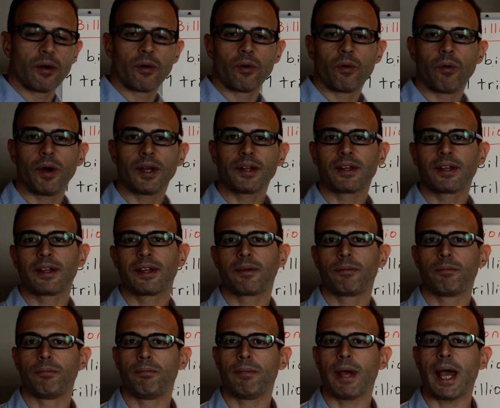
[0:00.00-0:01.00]
what
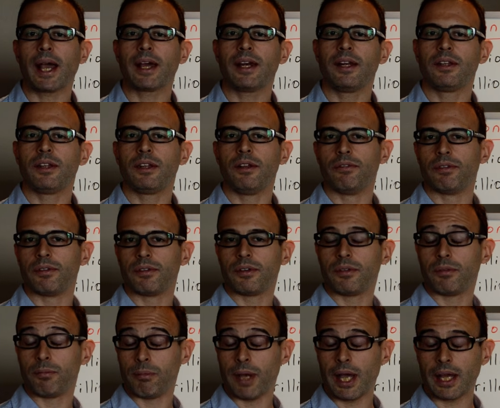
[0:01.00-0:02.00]
magnitude
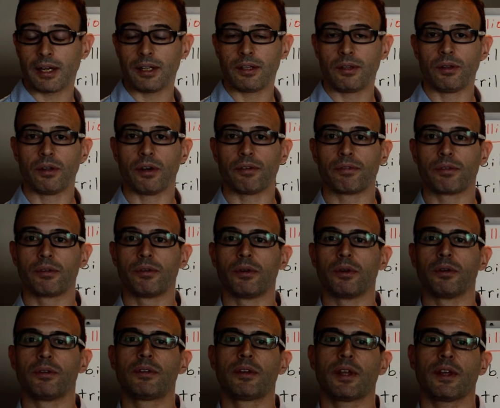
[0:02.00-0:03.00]
of
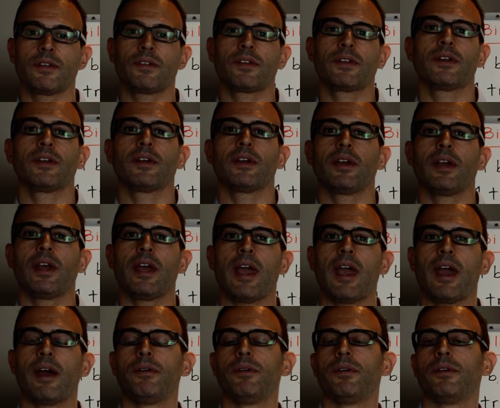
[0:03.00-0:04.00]
grotesque
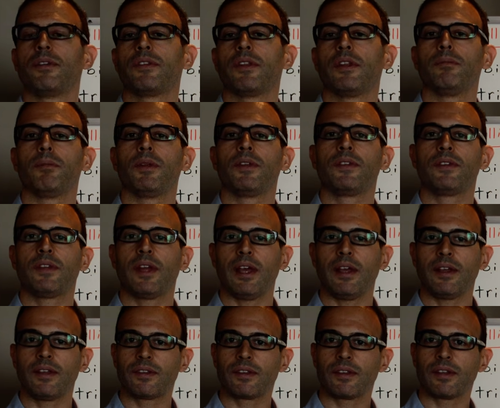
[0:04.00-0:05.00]
errors and
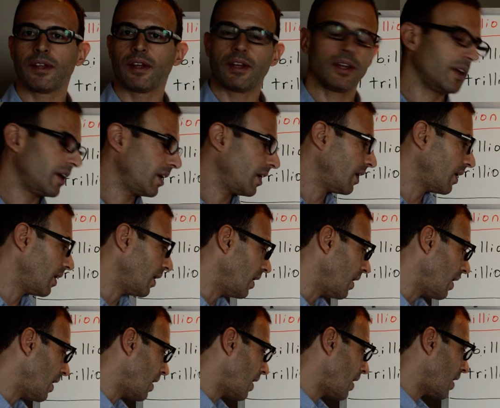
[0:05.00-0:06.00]
mistakes
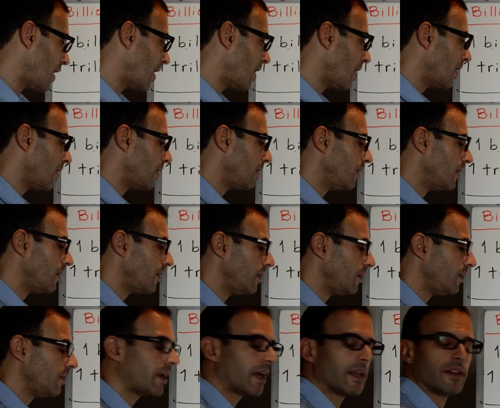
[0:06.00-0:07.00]

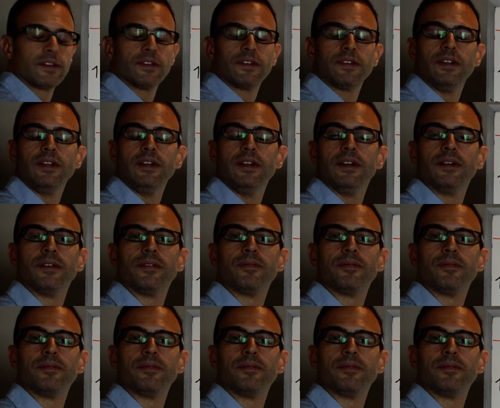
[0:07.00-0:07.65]
you can see